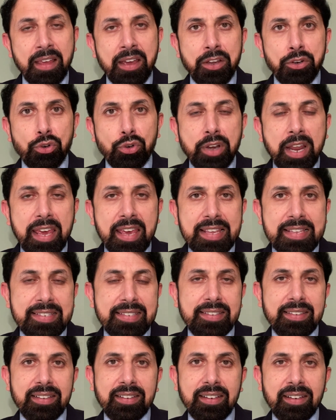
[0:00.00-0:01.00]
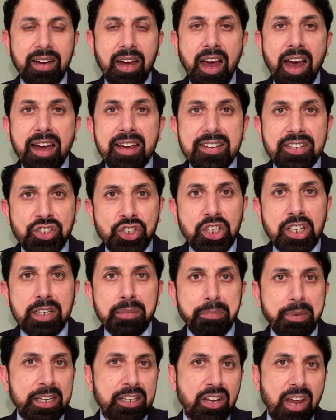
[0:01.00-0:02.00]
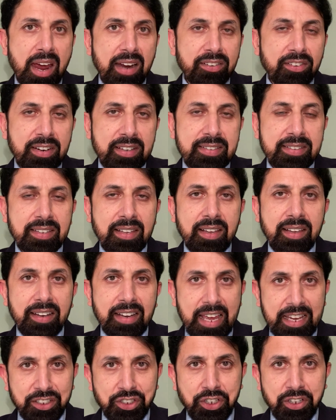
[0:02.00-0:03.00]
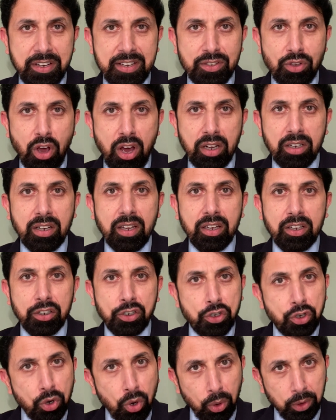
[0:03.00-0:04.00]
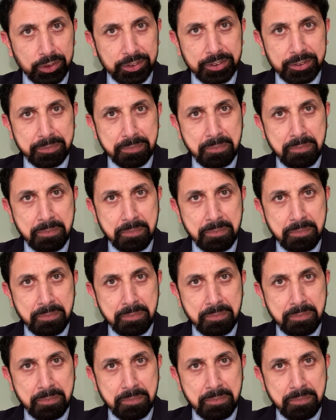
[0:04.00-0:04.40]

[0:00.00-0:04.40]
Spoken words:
Today's High Yield Pediatrics lecture is on growth.